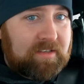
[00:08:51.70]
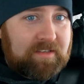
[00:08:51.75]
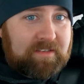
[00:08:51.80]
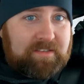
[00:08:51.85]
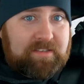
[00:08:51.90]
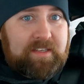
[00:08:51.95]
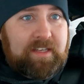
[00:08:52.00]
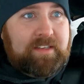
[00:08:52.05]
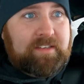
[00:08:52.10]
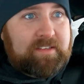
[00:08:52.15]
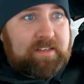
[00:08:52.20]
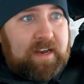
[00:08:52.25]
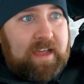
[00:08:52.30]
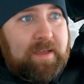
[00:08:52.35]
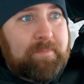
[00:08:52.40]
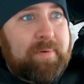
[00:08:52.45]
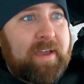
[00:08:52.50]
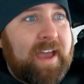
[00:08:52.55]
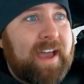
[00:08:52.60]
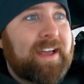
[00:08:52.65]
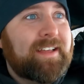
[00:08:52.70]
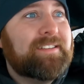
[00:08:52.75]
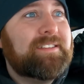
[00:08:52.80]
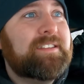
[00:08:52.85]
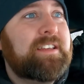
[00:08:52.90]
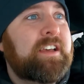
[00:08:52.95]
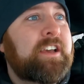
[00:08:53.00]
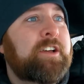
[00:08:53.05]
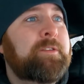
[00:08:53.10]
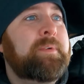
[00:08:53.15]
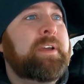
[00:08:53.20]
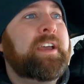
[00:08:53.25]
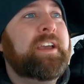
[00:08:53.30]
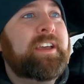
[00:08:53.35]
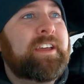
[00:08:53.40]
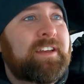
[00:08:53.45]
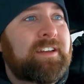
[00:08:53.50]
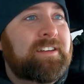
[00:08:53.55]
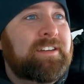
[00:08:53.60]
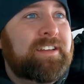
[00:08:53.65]
says that I passed them
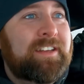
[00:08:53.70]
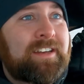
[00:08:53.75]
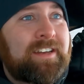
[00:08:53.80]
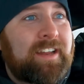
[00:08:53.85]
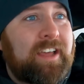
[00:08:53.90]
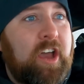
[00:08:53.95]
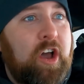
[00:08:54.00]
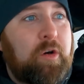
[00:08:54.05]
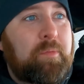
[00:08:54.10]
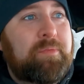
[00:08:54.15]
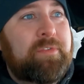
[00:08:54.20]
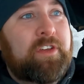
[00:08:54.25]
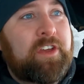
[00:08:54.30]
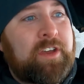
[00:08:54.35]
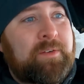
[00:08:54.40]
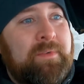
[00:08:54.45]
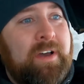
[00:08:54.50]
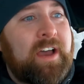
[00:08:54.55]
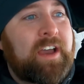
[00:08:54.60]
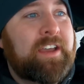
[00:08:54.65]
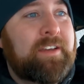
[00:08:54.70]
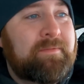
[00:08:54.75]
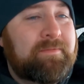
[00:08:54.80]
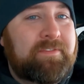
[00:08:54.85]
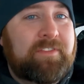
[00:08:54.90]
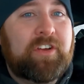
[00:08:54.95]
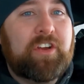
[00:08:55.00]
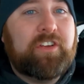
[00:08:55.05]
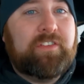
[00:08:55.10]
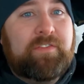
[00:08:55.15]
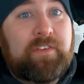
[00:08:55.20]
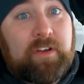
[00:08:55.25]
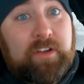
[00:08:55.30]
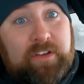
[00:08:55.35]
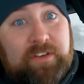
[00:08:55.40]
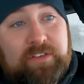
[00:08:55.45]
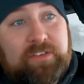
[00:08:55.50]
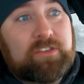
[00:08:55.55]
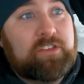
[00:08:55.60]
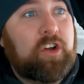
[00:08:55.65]
and didn't help them, I am very,
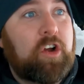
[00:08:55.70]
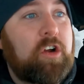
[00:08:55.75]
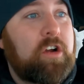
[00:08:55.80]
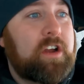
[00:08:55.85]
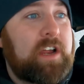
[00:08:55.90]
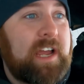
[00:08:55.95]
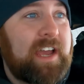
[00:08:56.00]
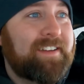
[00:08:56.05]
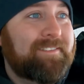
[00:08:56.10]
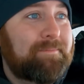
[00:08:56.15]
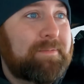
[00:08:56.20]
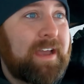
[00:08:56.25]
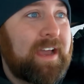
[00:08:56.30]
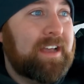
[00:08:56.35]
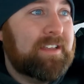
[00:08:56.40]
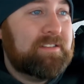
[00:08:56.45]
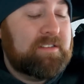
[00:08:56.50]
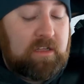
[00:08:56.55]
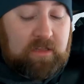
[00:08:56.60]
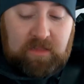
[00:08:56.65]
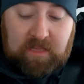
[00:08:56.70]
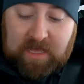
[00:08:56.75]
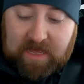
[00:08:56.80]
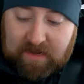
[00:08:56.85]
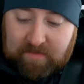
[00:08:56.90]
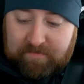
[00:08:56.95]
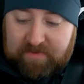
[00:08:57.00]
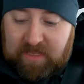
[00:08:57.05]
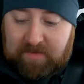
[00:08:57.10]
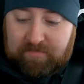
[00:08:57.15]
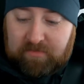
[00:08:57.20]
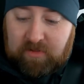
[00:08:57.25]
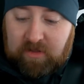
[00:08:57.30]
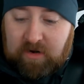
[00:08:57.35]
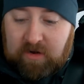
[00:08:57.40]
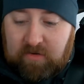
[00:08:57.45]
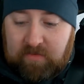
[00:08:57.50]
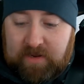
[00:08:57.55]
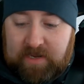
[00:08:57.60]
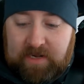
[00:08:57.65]
very sorry. I've passed a lot of people
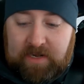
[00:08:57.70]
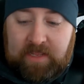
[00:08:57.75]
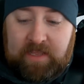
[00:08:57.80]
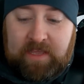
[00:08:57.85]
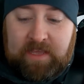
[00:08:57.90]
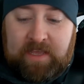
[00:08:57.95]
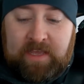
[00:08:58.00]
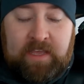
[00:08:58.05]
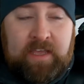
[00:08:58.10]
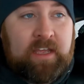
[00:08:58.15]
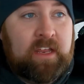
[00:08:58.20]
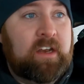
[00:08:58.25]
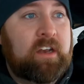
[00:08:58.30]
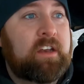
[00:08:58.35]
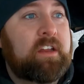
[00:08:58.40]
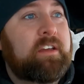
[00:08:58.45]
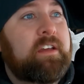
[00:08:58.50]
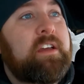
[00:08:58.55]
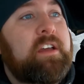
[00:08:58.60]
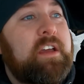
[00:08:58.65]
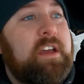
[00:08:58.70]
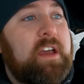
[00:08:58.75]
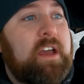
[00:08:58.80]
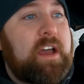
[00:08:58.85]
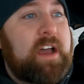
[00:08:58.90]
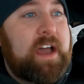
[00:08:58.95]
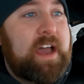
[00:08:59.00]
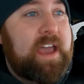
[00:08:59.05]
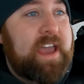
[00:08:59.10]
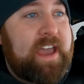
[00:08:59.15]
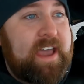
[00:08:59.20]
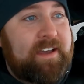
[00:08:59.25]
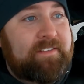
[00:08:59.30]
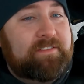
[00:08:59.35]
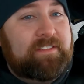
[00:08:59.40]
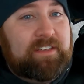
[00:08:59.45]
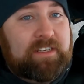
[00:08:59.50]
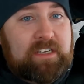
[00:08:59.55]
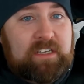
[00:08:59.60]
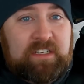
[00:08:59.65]
already and I have
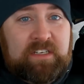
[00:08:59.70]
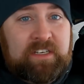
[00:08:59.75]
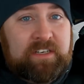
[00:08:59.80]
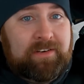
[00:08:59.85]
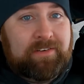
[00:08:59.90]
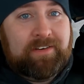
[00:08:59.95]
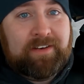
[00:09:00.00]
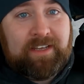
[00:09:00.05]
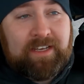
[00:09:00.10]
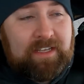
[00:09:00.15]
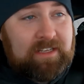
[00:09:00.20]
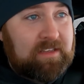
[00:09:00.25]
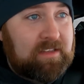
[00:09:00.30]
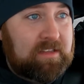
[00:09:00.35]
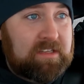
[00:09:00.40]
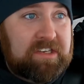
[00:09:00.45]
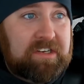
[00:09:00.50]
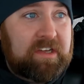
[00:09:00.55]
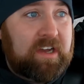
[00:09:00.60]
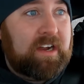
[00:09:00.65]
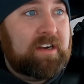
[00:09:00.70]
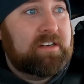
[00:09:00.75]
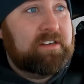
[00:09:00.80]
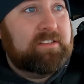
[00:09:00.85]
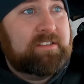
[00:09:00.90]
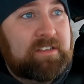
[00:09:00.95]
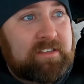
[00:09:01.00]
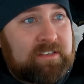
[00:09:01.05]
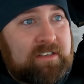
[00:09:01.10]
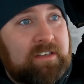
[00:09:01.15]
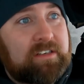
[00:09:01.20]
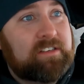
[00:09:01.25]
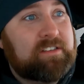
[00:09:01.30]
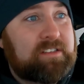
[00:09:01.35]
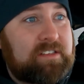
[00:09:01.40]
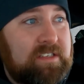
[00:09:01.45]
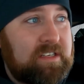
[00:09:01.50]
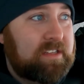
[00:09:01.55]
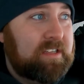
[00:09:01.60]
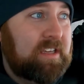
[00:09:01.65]
to continue to get the doctors and the
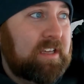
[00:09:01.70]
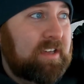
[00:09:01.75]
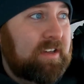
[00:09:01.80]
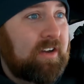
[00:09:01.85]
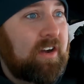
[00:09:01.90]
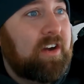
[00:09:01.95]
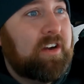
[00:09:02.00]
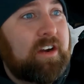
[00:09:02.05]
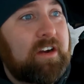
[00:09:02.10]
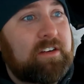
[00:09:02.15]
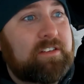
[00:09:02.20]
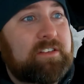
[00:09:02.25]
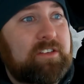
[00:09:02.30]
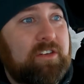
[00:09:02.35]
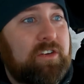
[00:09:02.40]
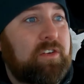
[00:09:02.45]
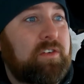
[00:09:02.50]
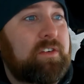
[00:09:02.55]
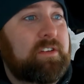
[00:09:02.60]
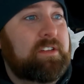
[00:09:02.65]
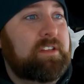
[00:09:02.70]
nurses to the ER, so